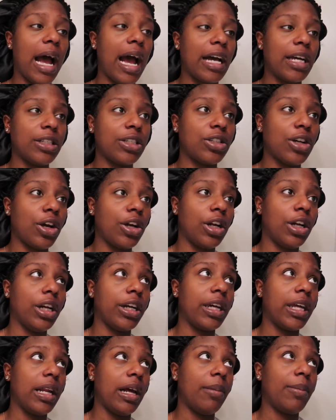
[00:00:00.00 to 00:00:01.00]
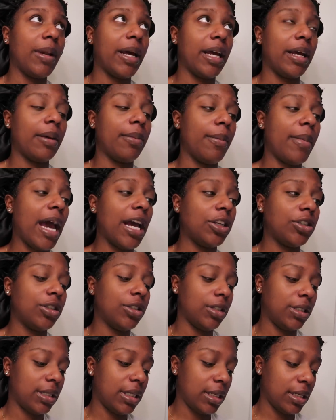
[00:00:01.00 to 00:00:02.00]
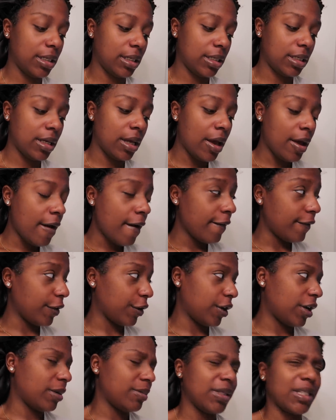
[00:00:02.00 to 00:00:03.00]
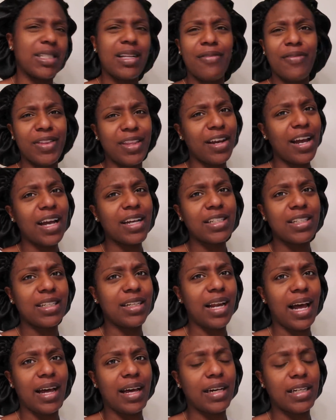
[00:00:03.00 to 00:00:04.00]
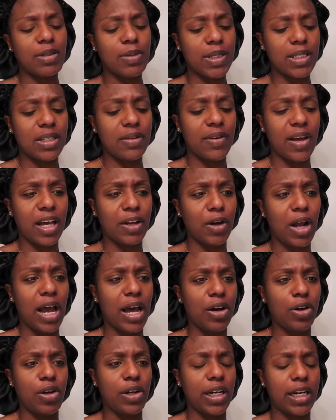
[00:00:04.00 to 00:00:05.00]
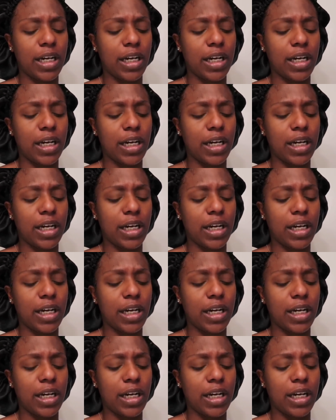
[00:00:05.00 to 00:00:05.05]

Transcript: I started looking up like mattresses for cribs and stuff, and they're actually not expensive at all.